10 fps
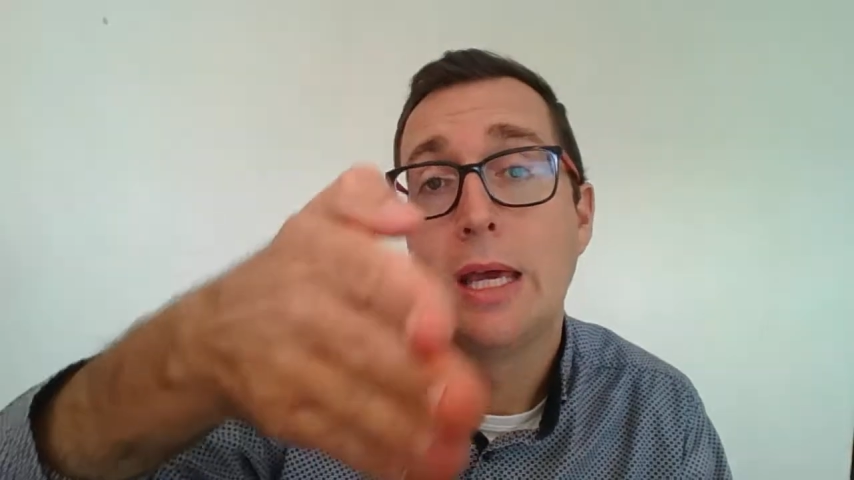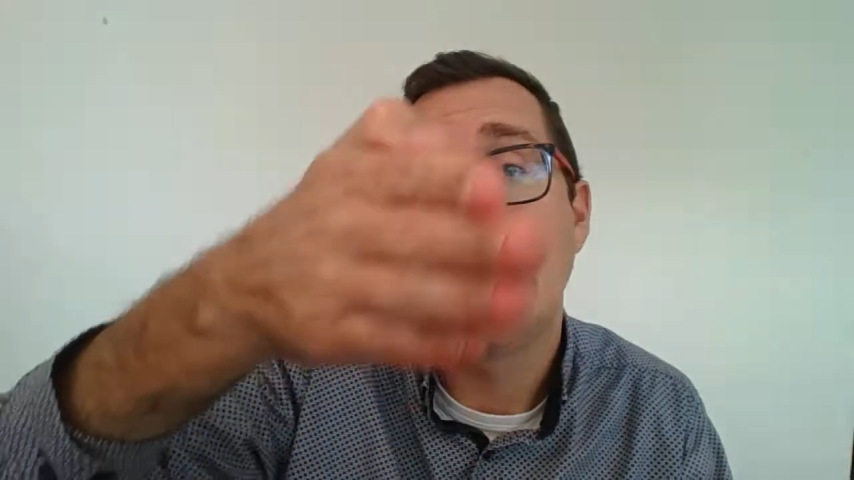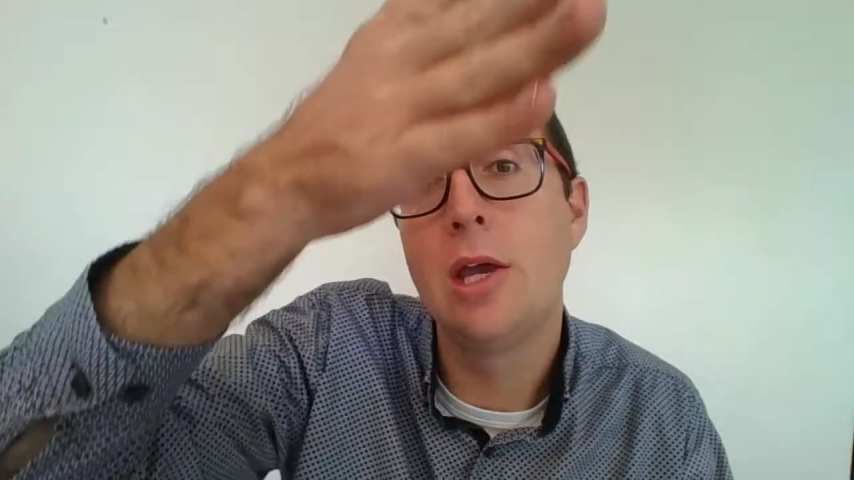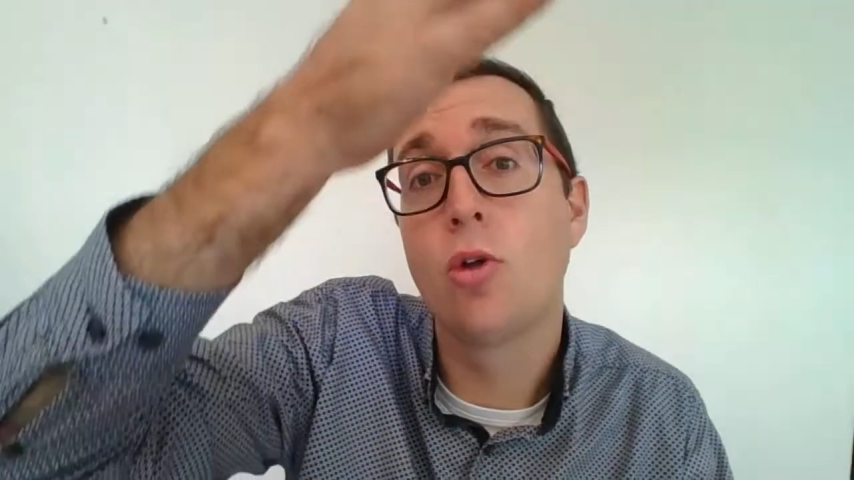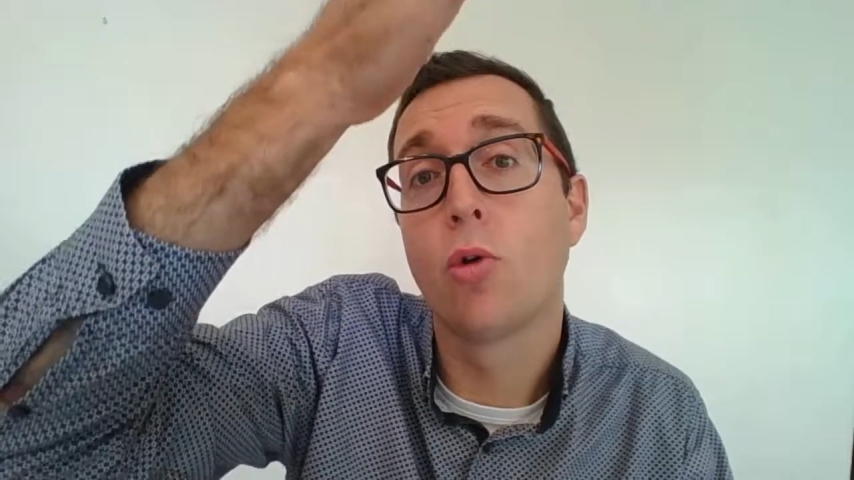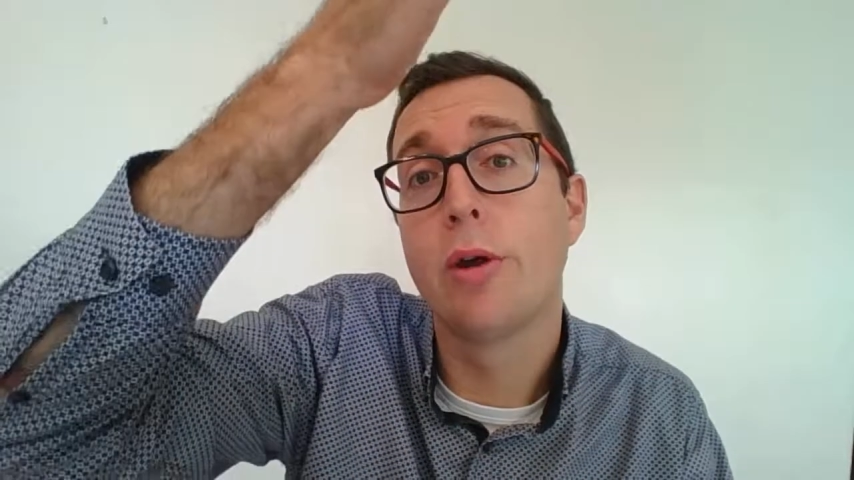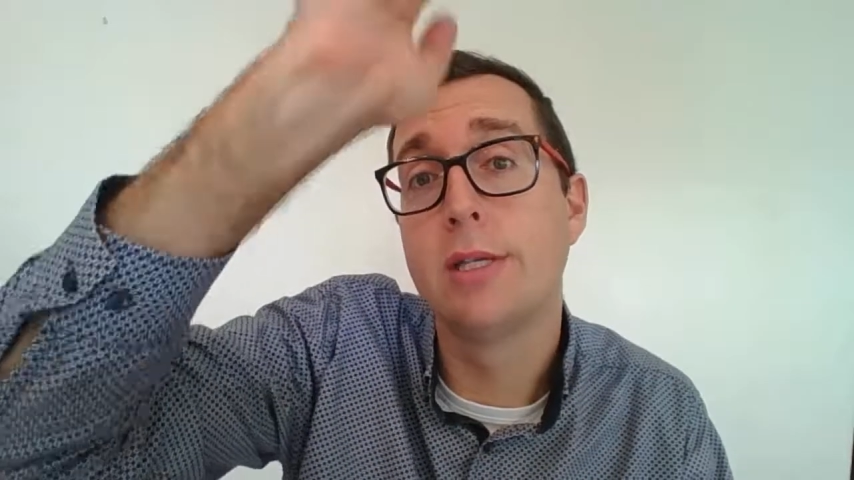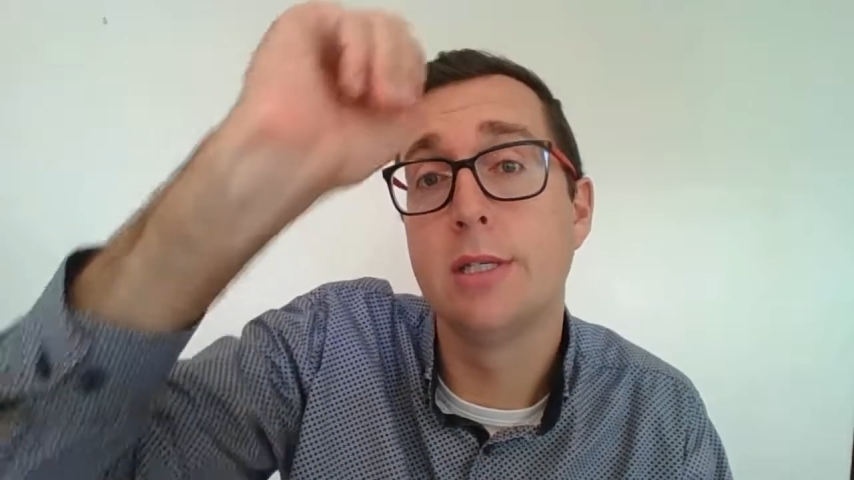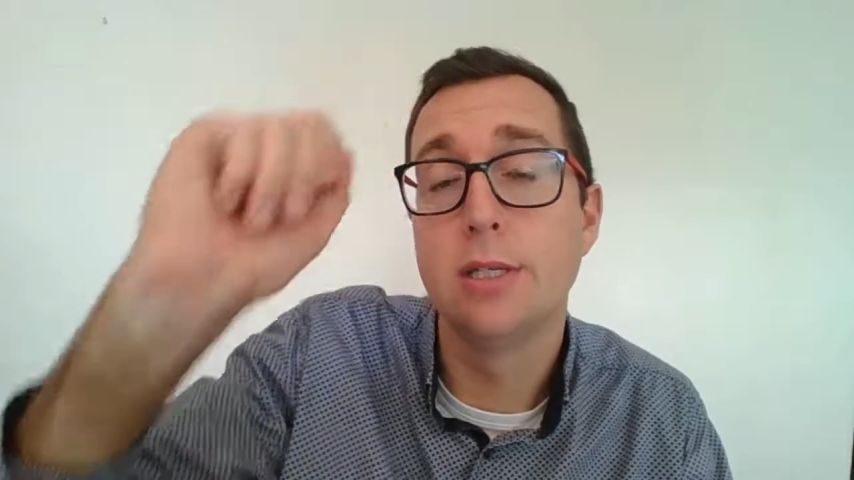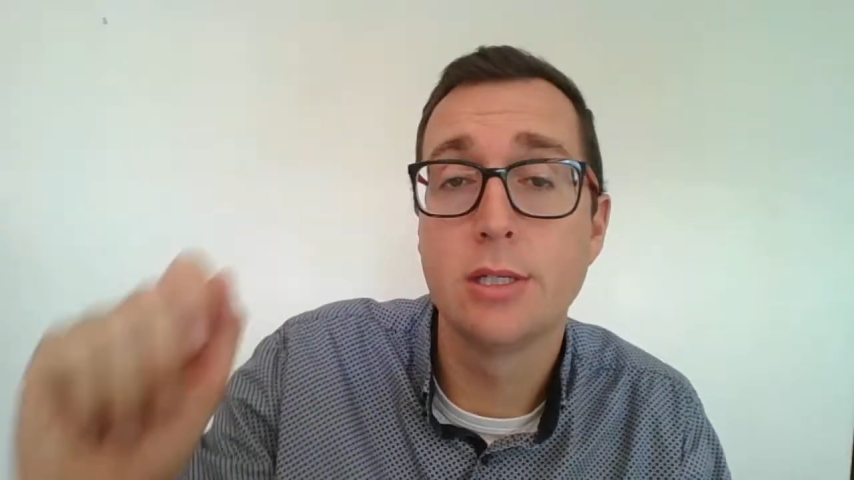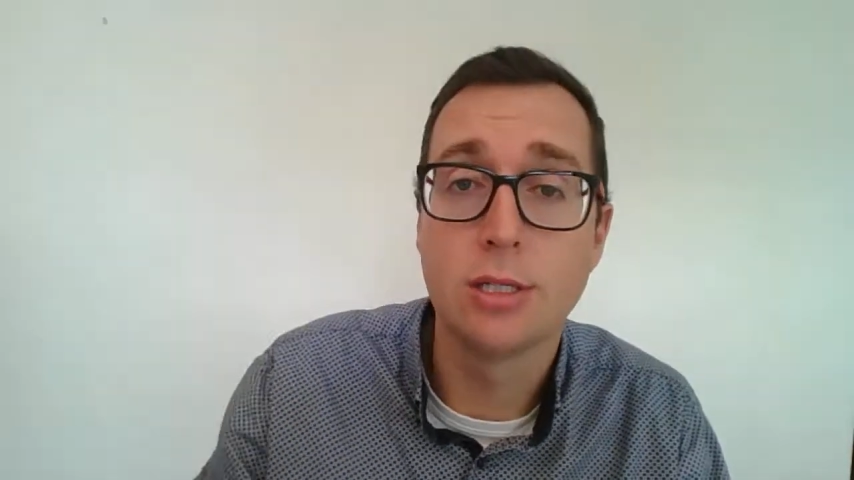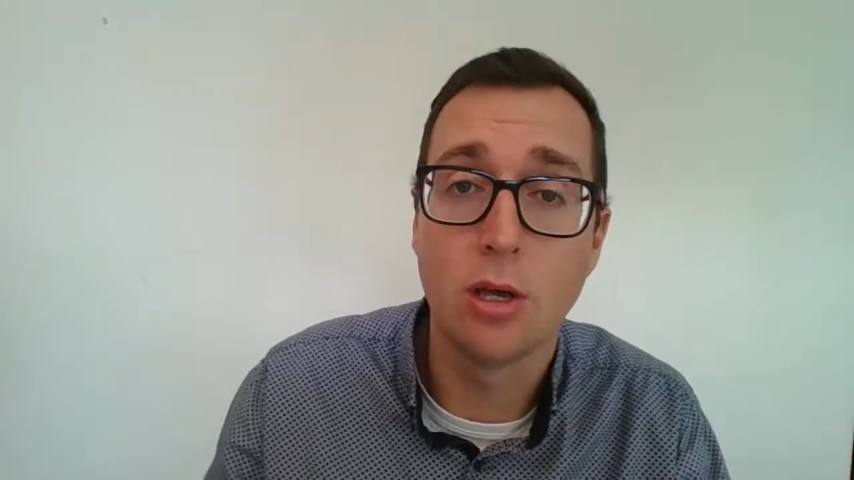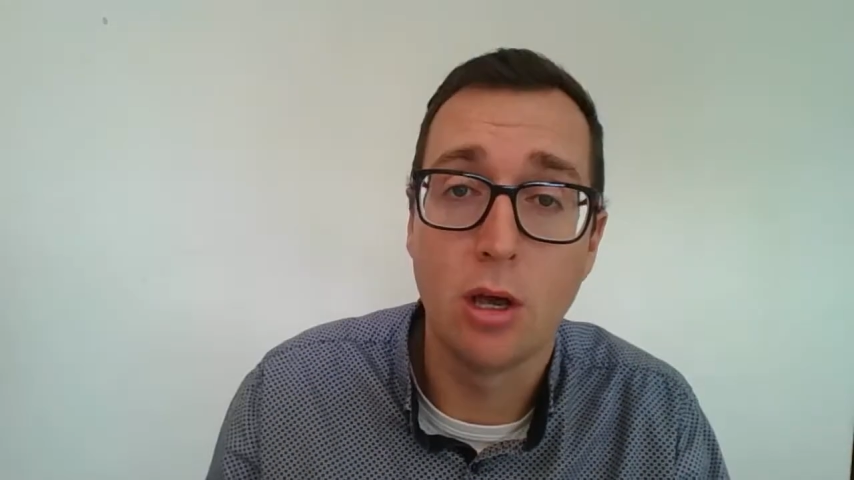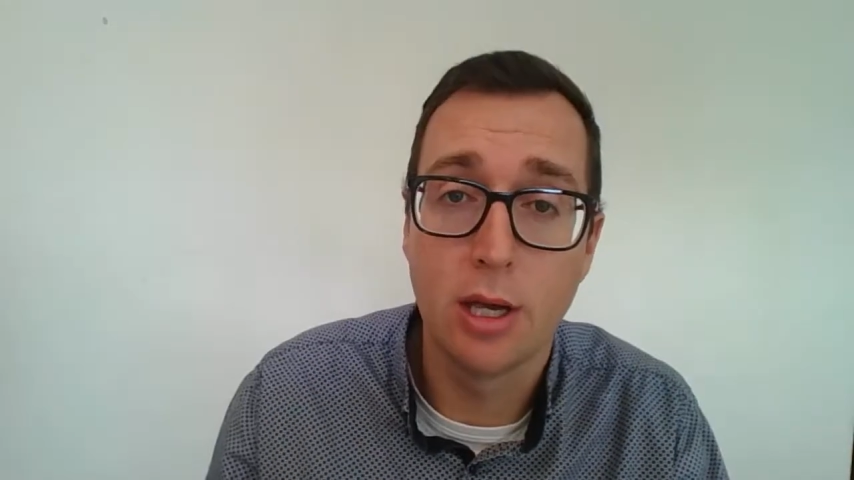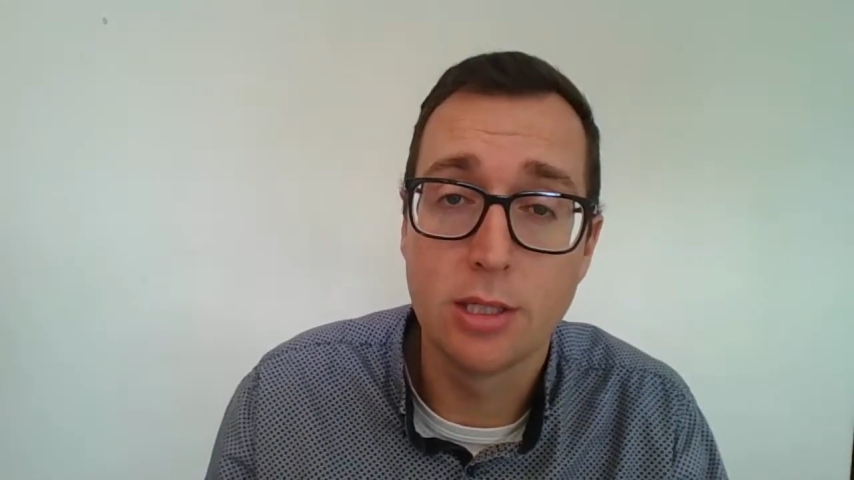increase in
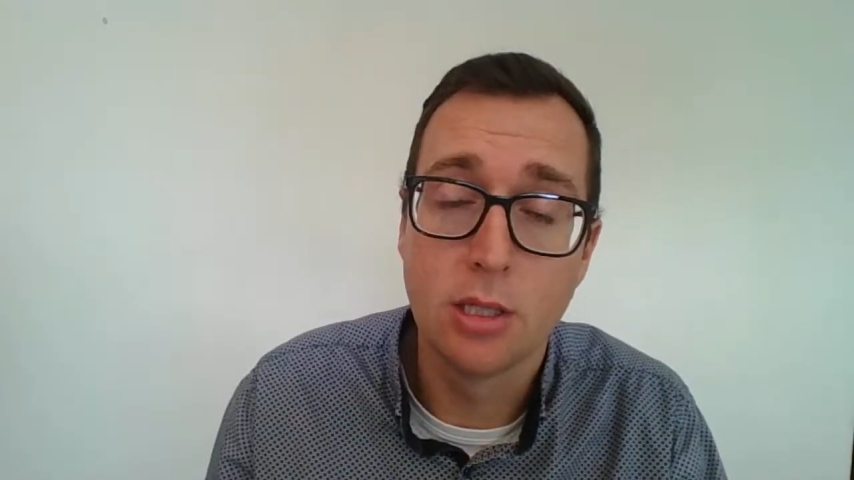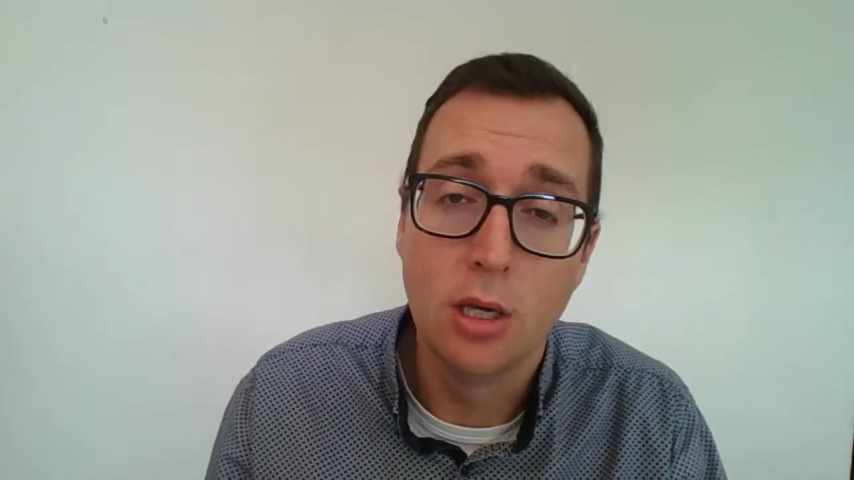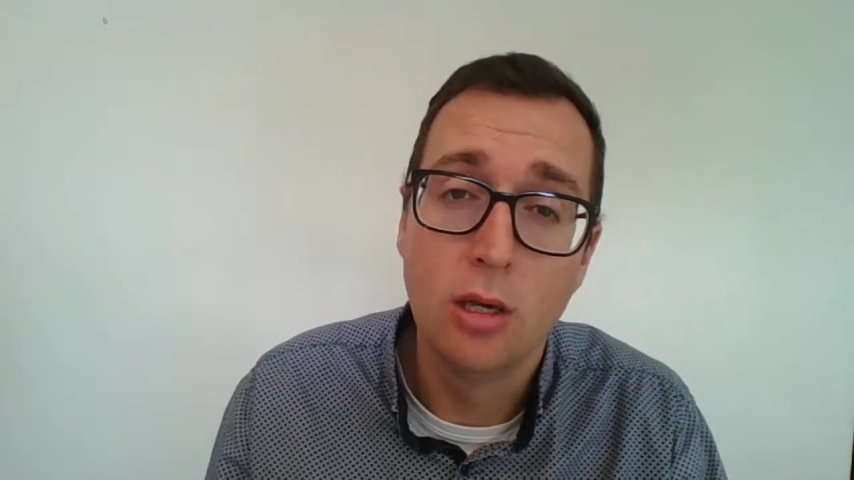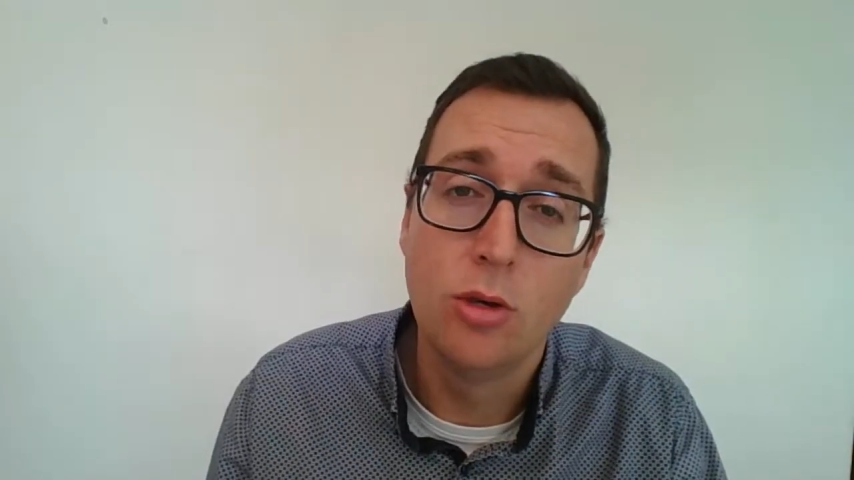size.